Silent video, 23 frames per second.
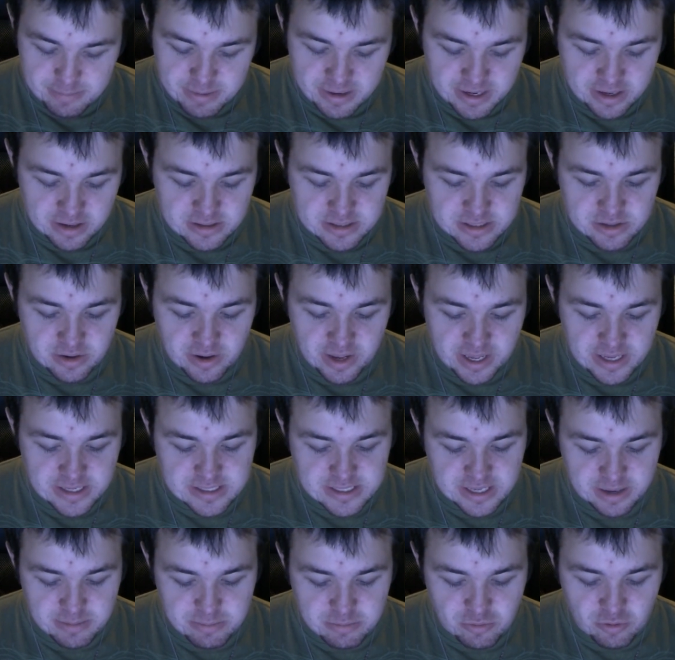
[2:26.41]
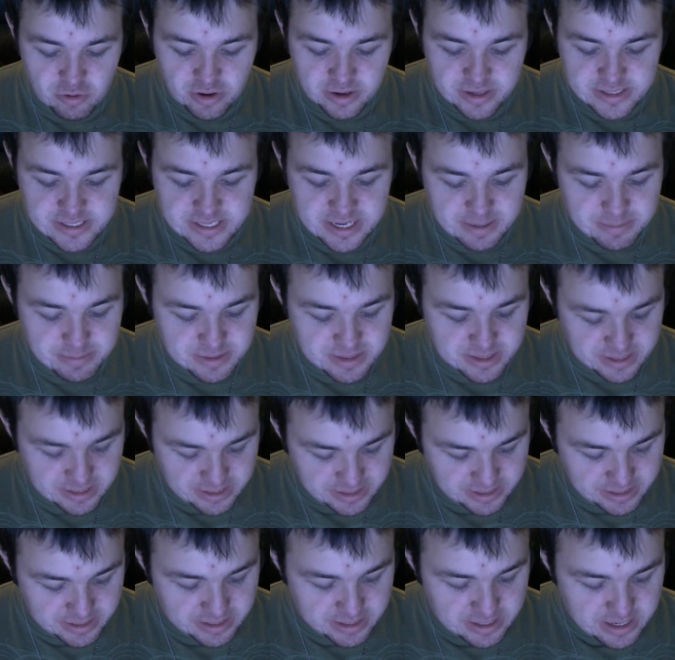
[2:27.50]
but it also has like more in-depth
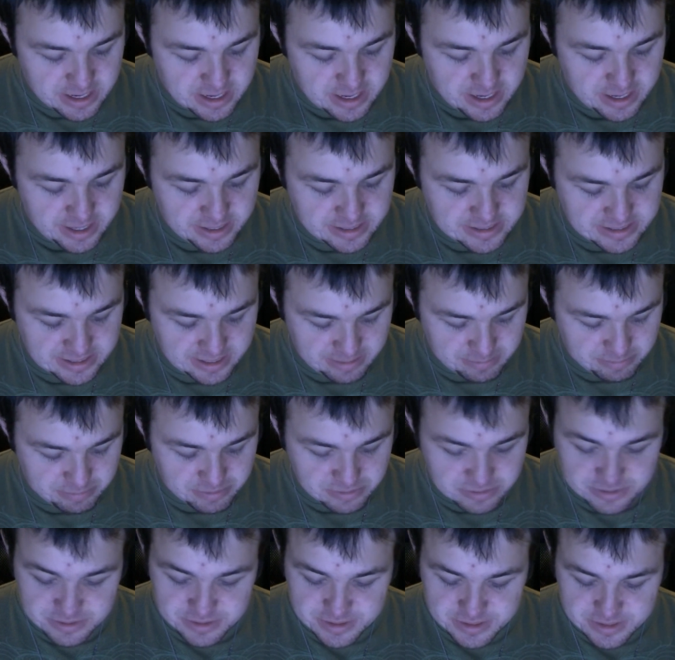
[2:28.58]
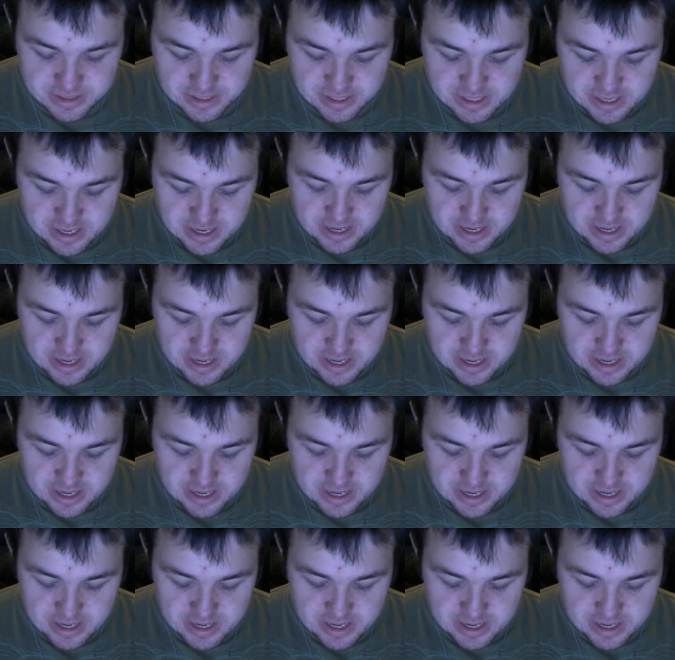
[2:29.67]
examples.